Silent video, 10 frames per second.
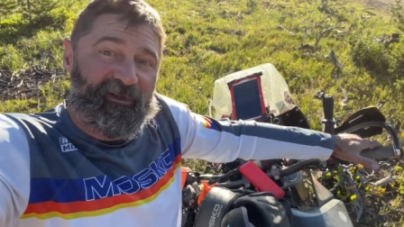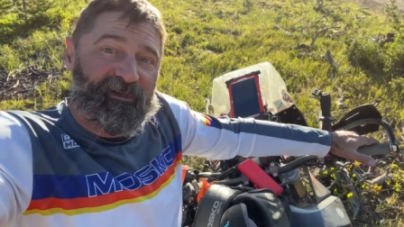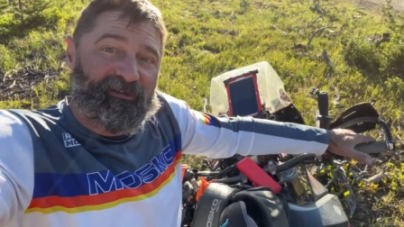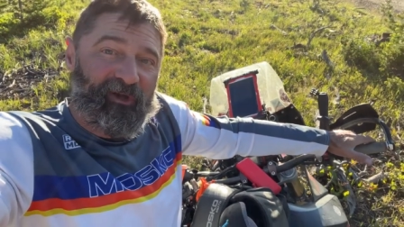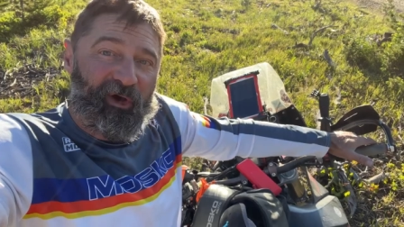
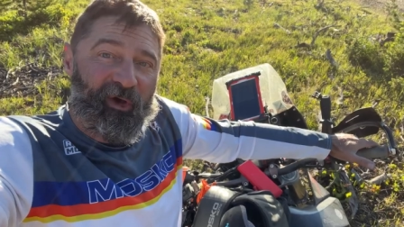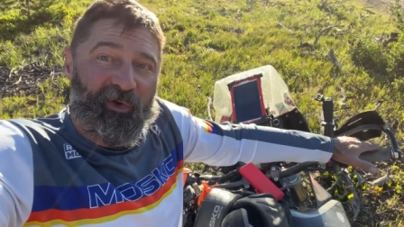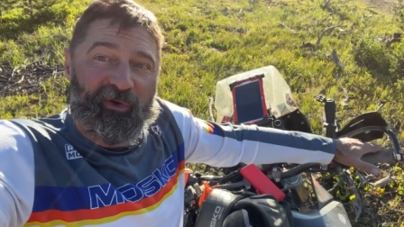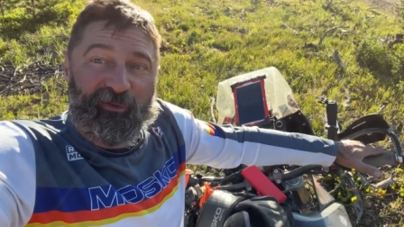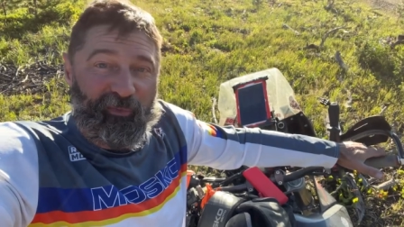
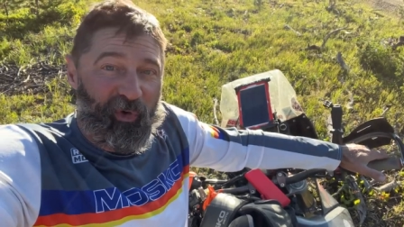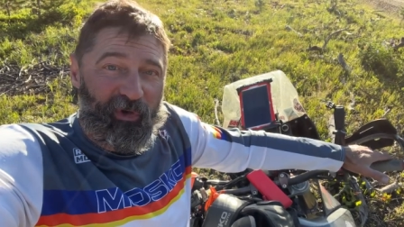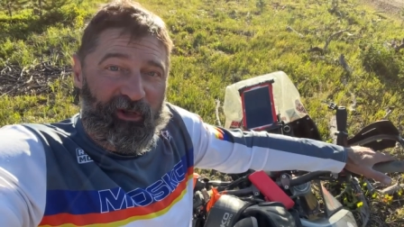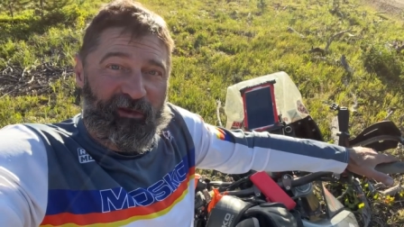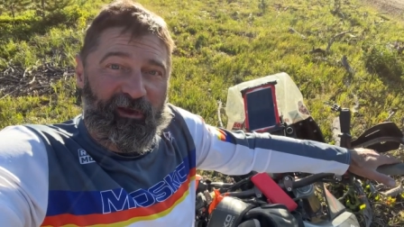so good
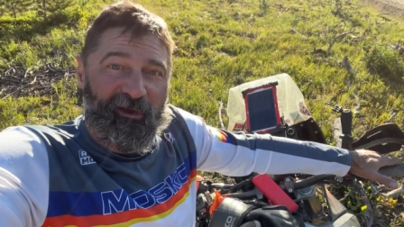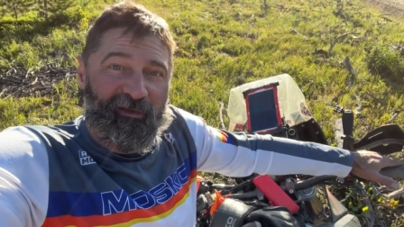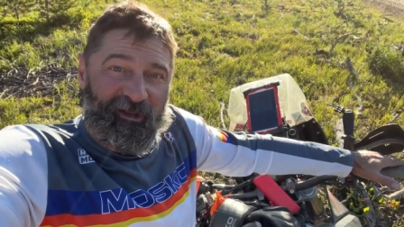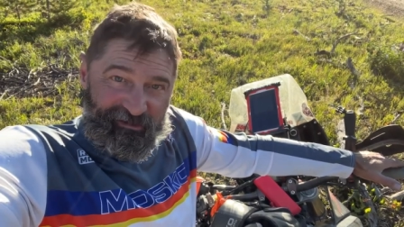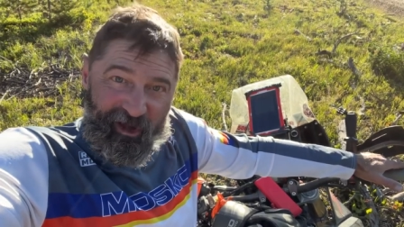morning,
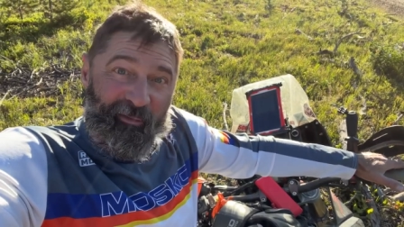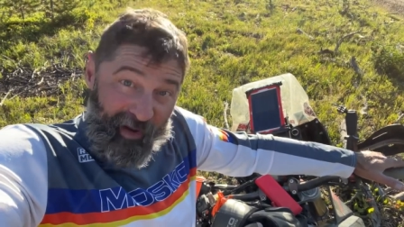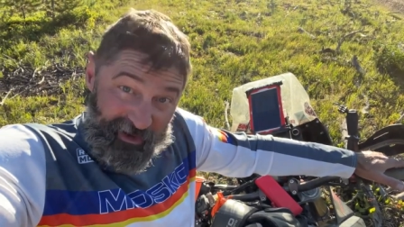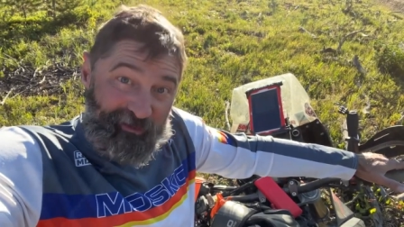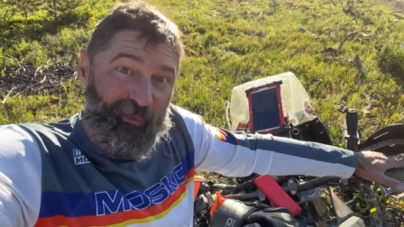and that's how
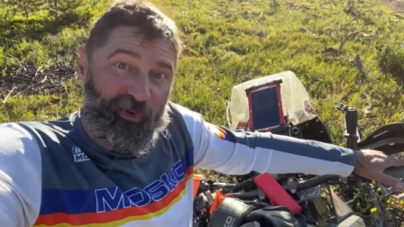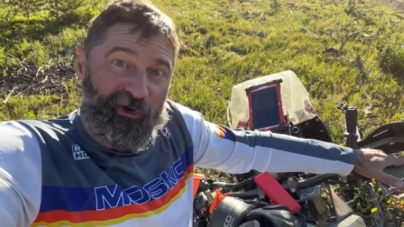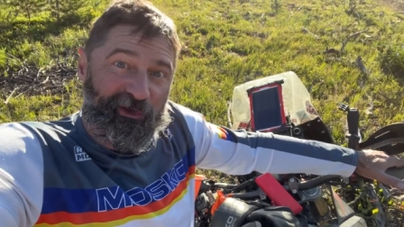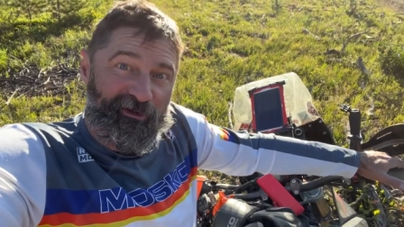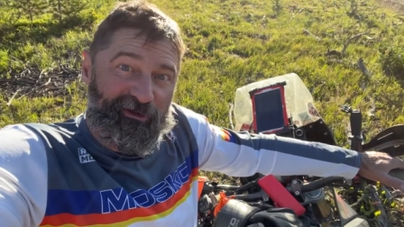my
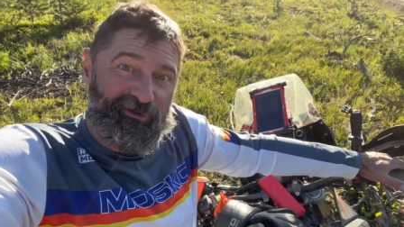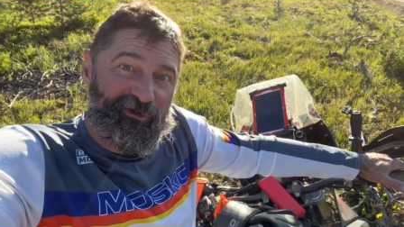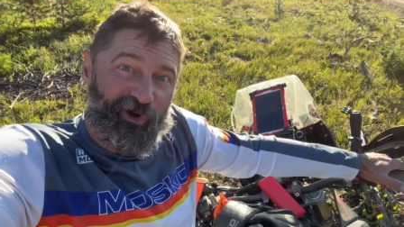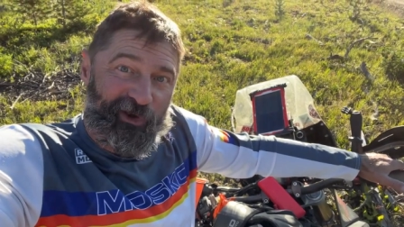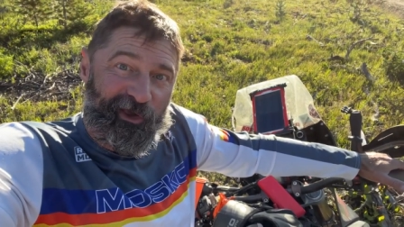morning is
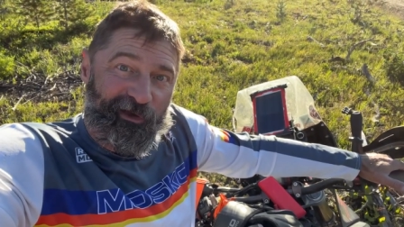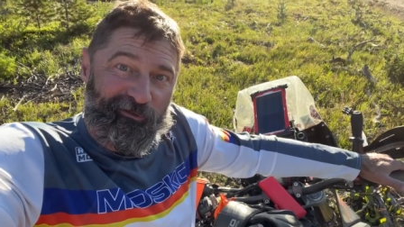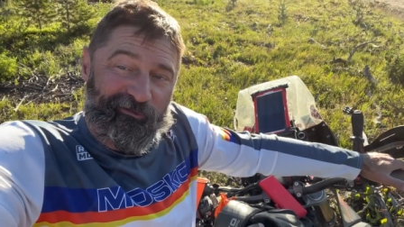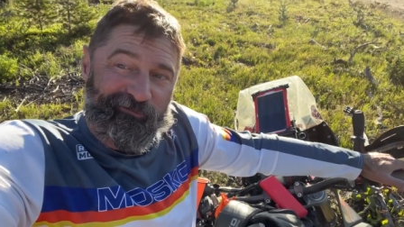starting out.